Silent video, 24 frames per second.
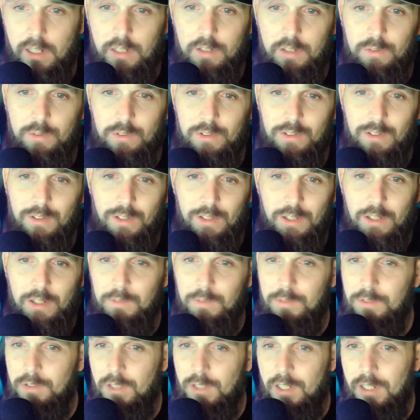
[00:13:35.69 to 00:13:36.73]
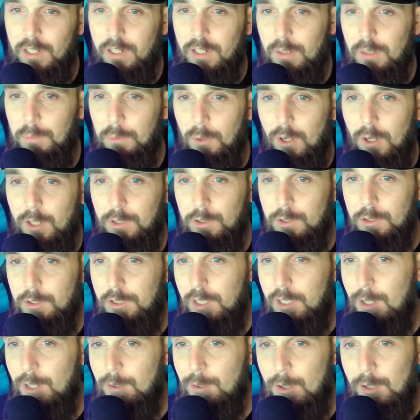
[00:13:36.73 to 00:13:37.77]
I used to love staying up watching
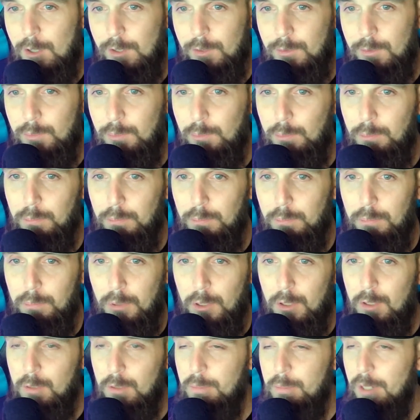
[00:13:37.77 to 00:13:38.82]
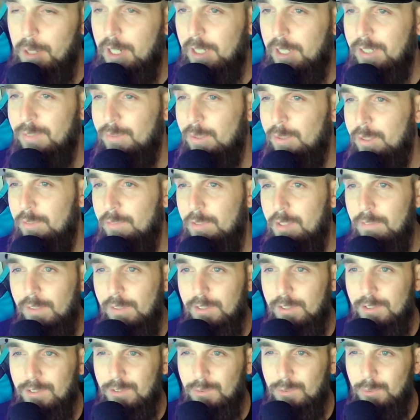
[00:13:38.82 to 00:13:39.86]
John Ross burn Pac-12
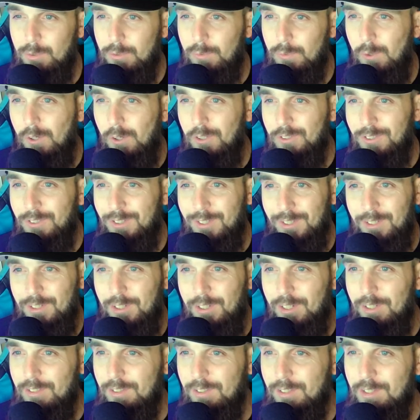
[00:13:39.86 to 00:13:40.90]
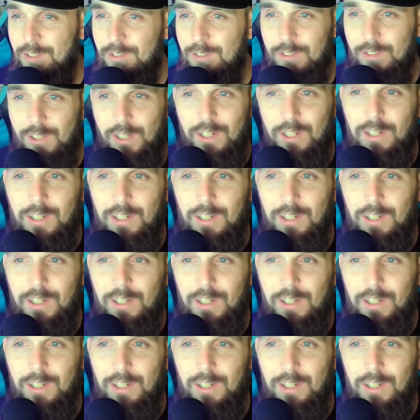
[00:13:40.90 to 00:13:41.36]
defenses with the Washington Huskies.